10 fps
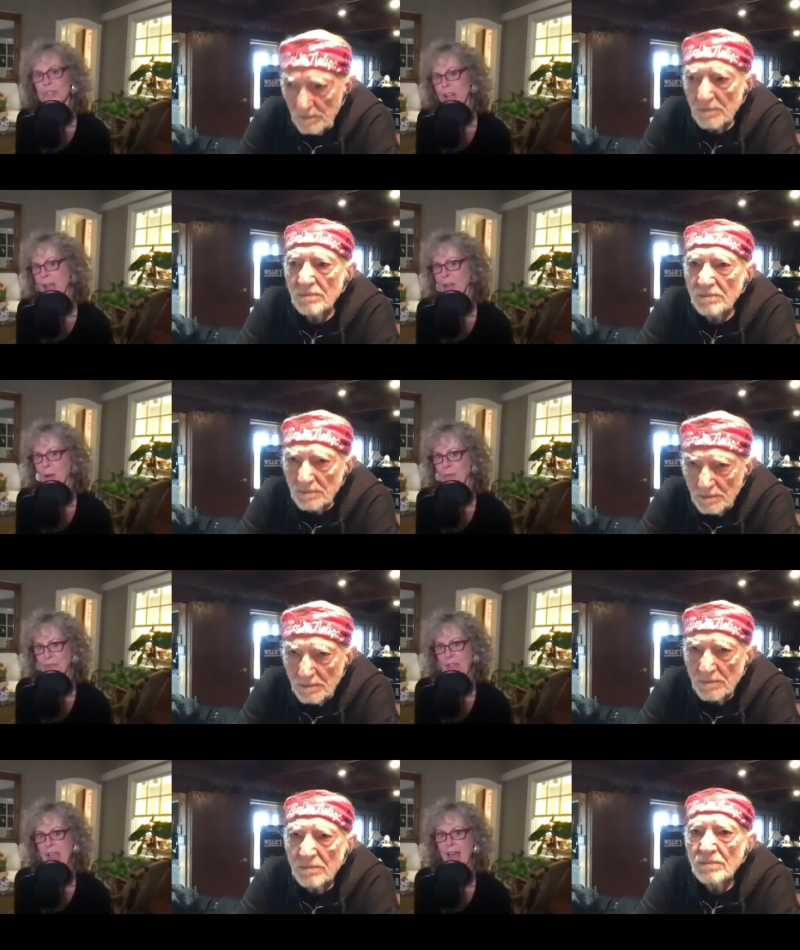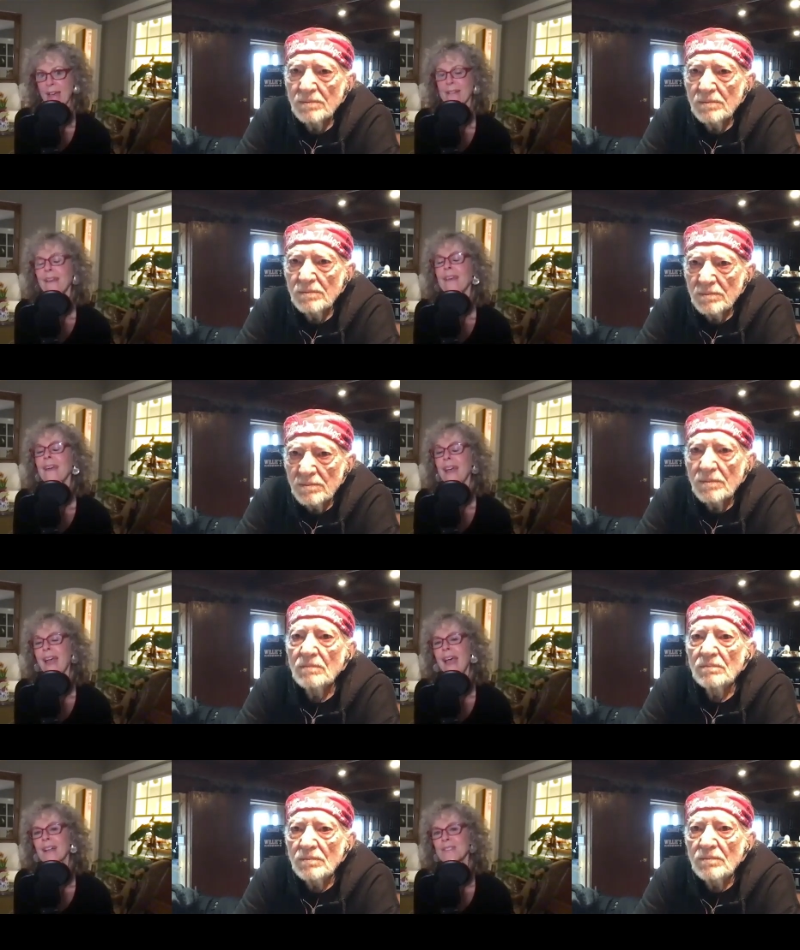Speaker 1: Django fan.
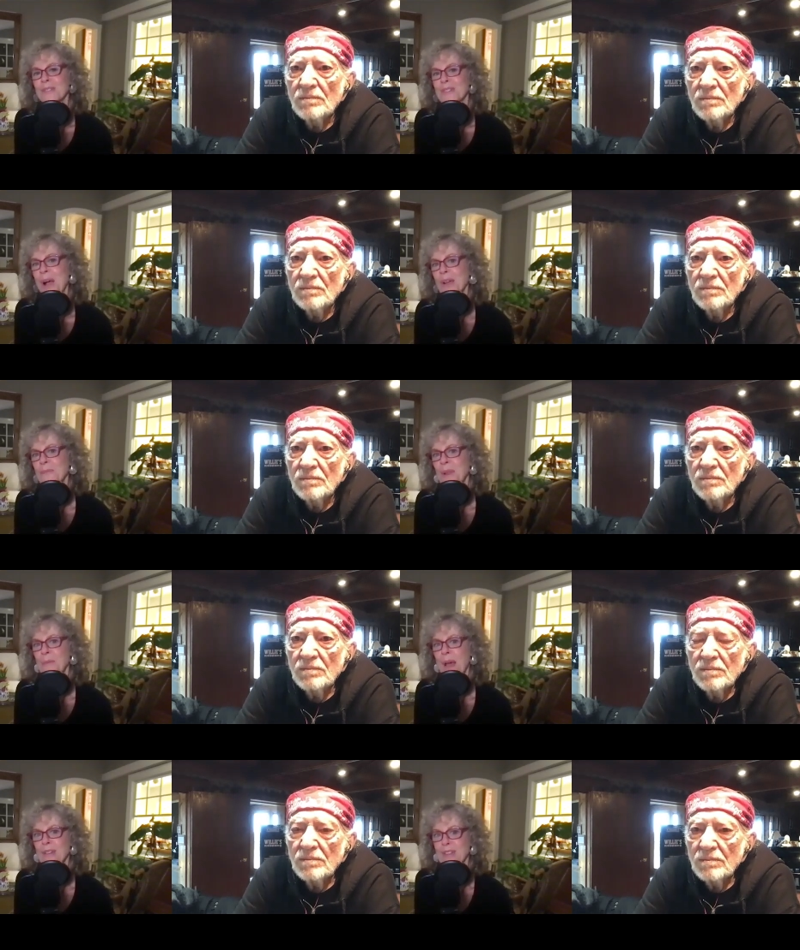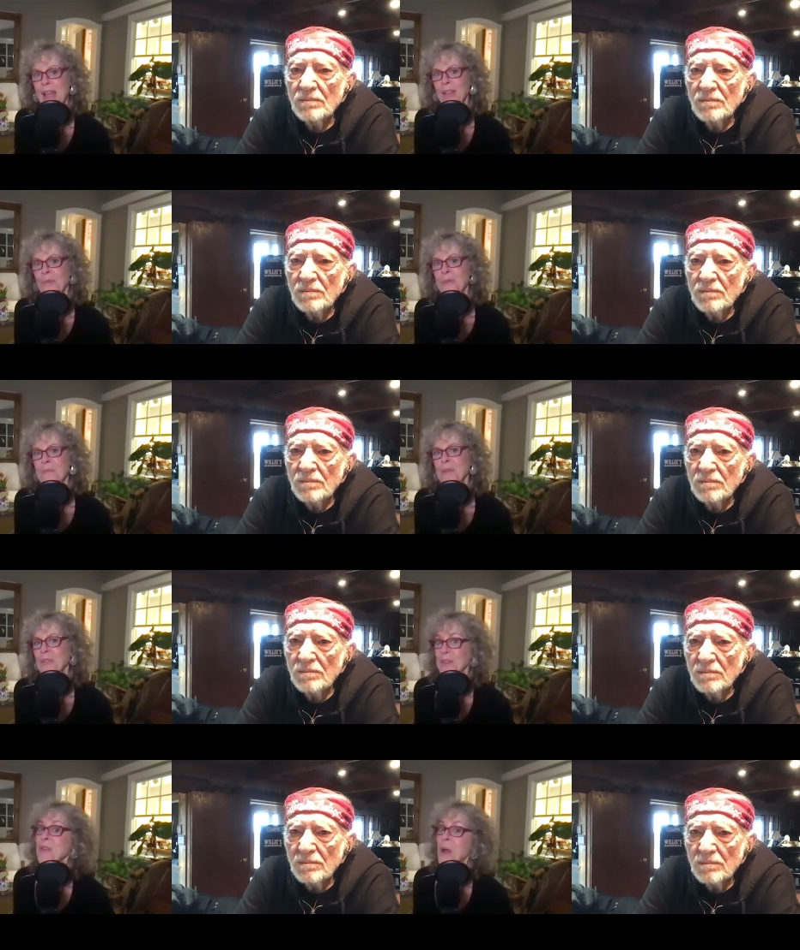And so, talk a bit about Django. People
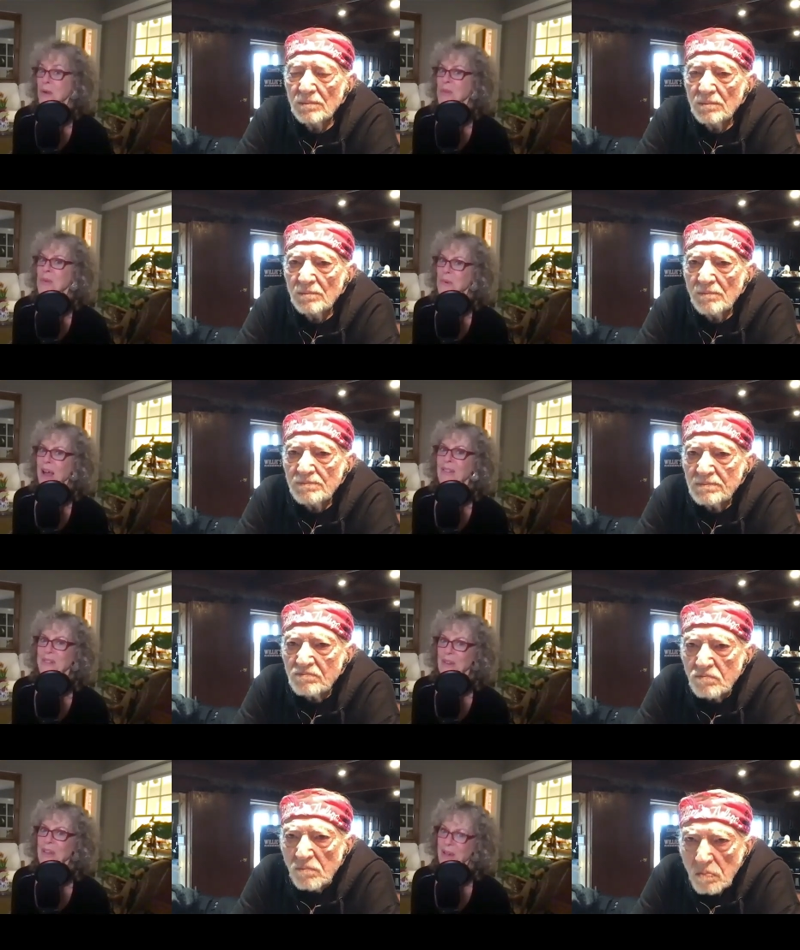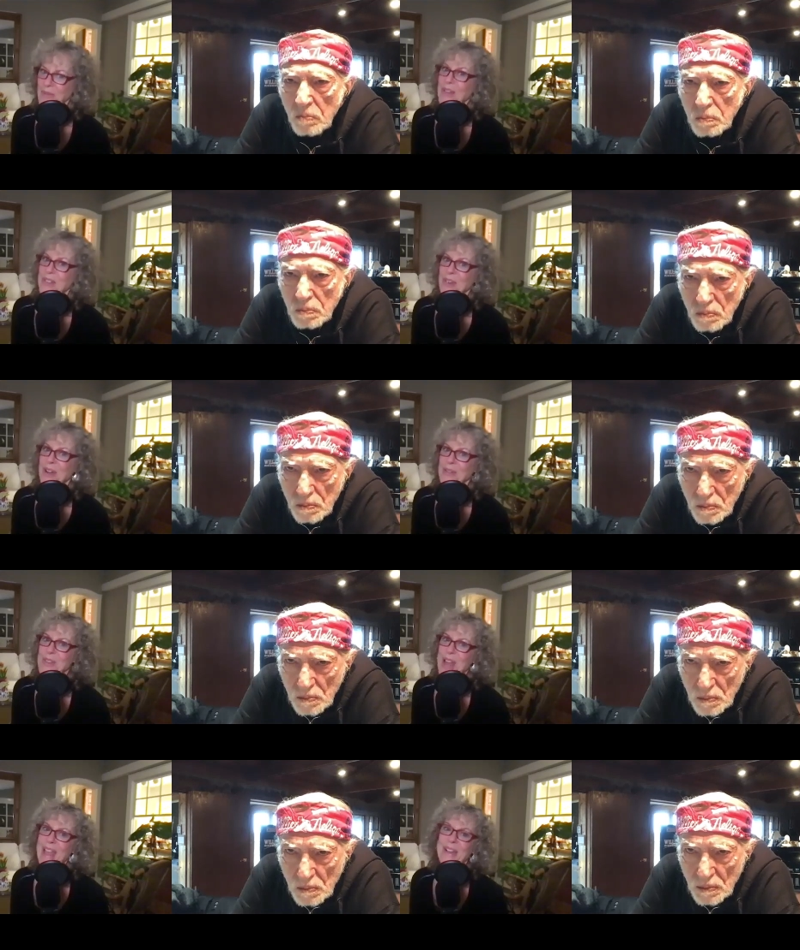that know you well know how much
Speaker 2: you love
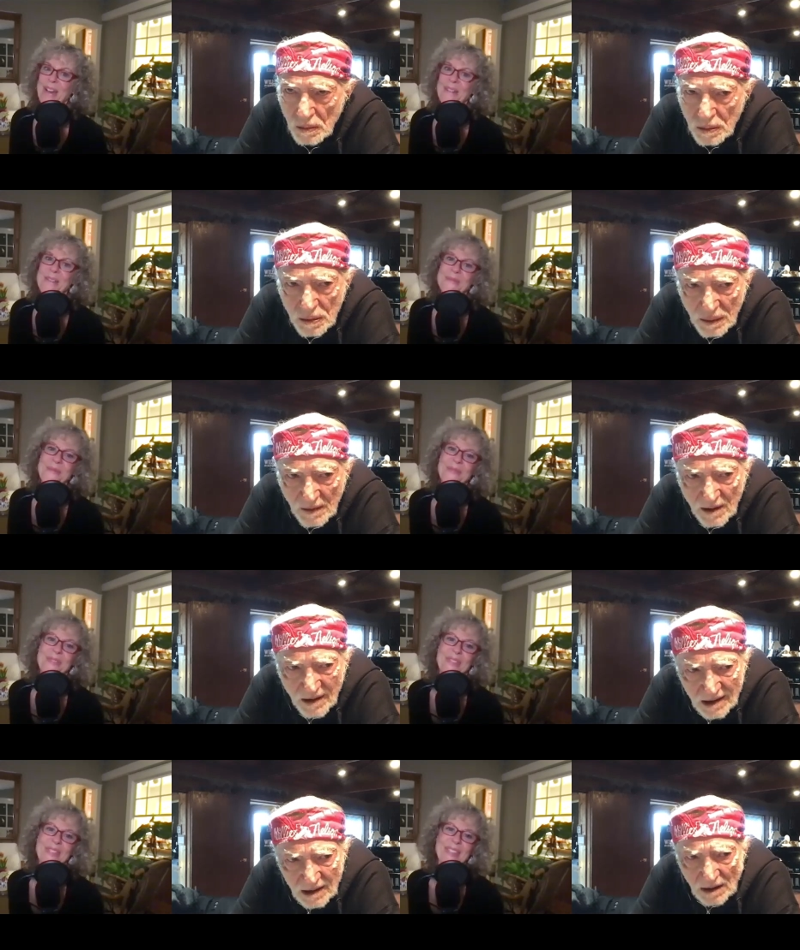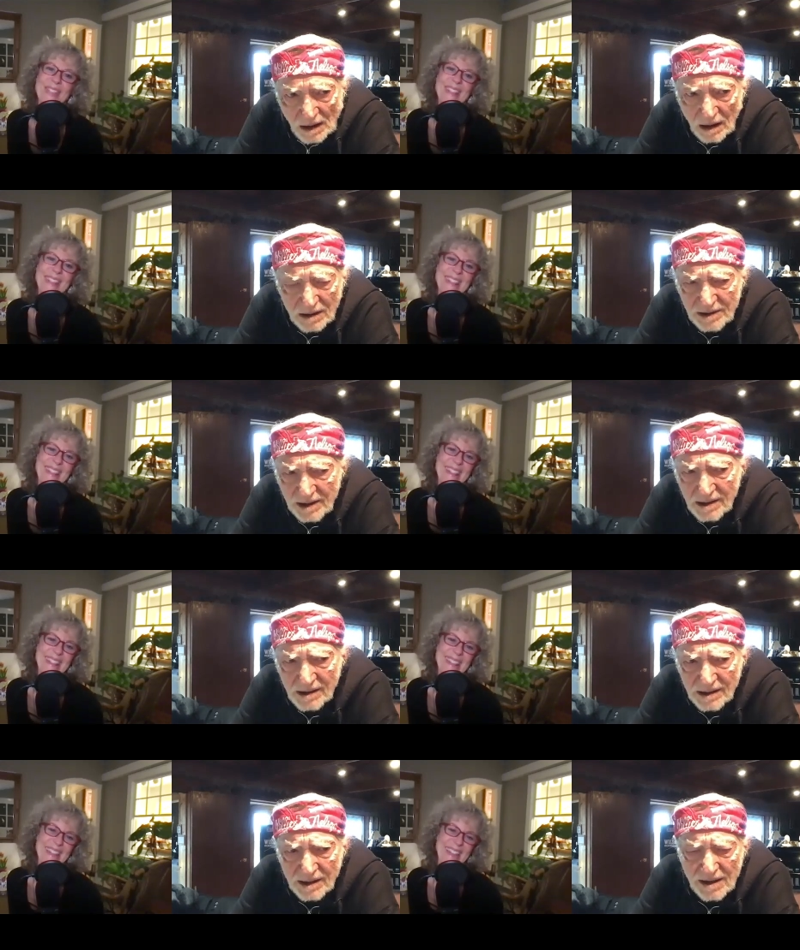Django. Uh,
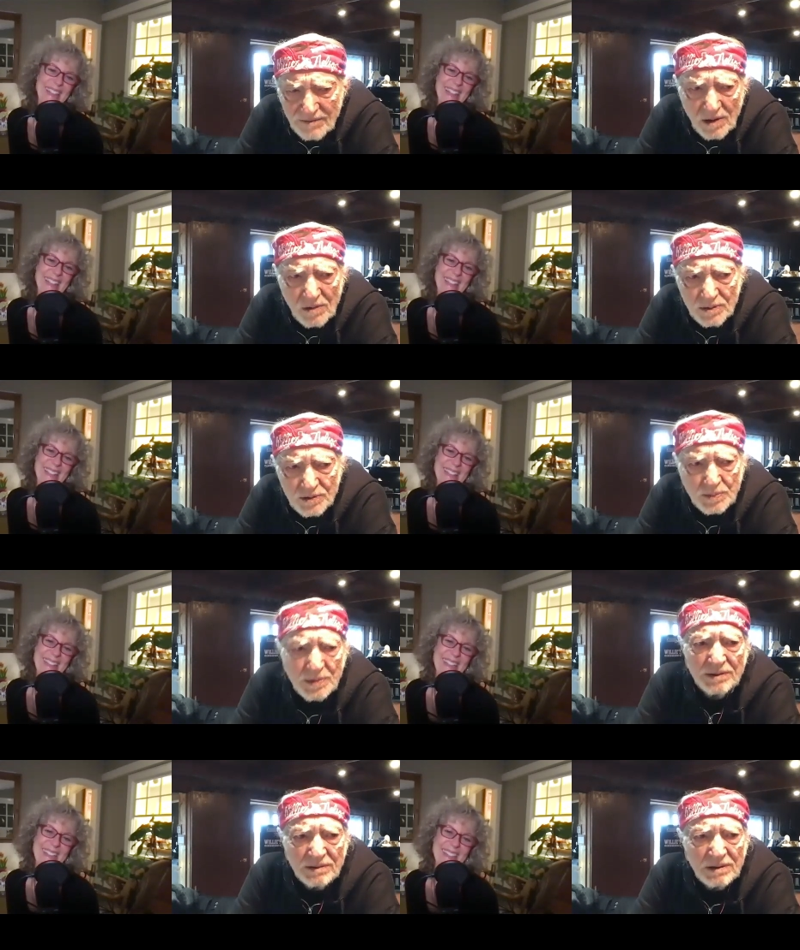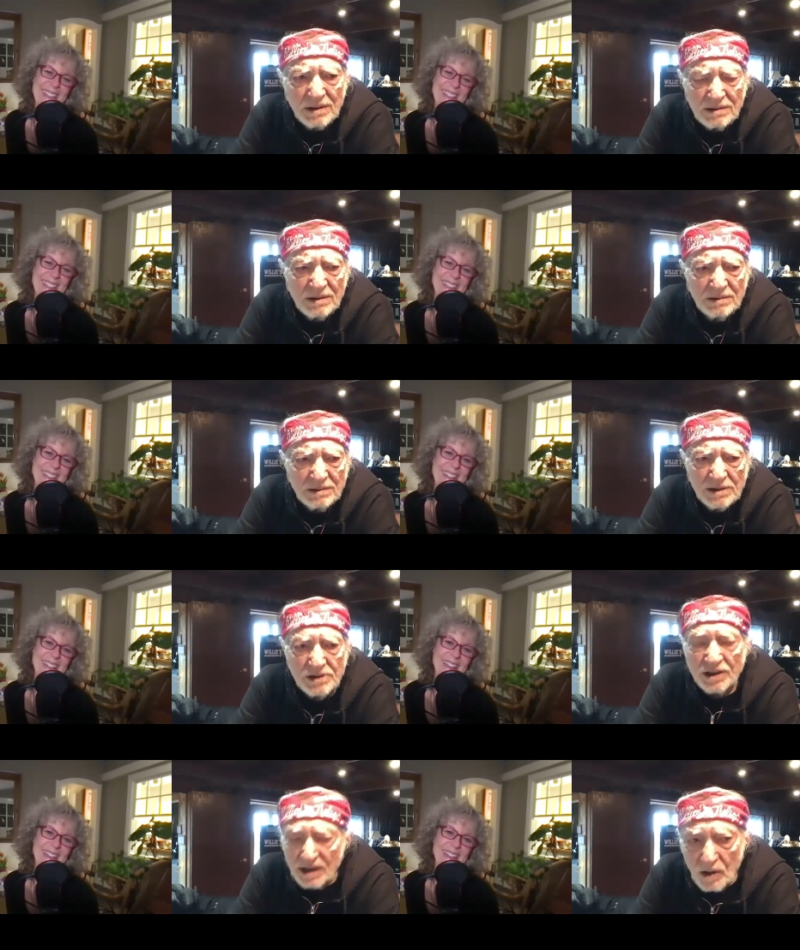yeah, and I've always been a, a, a,
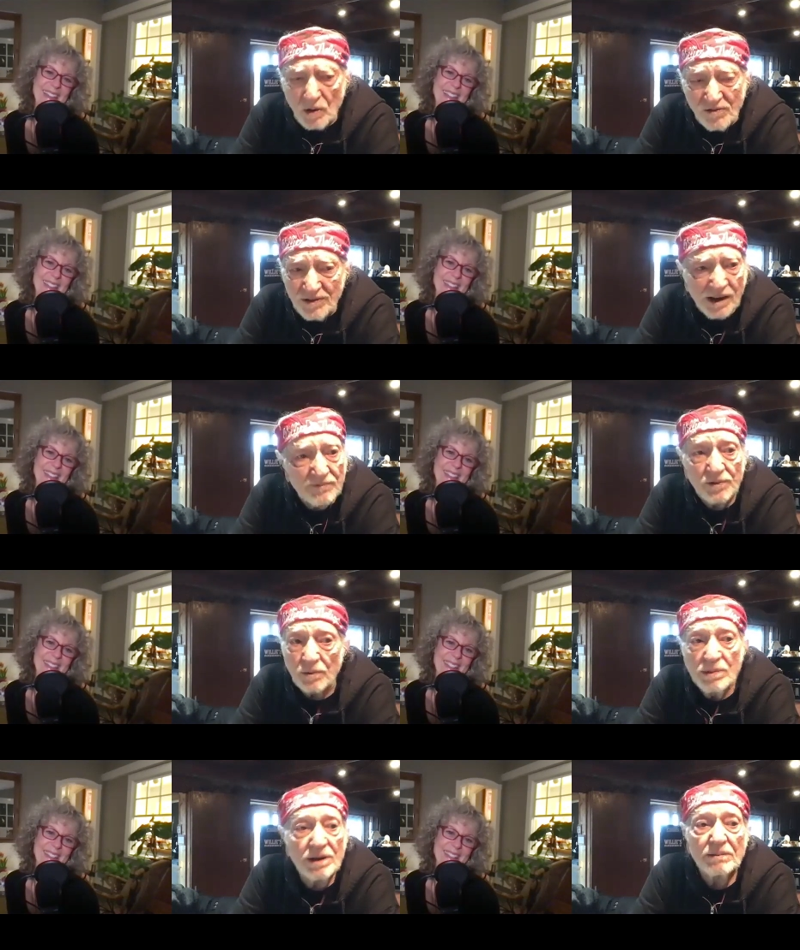Django fan for many,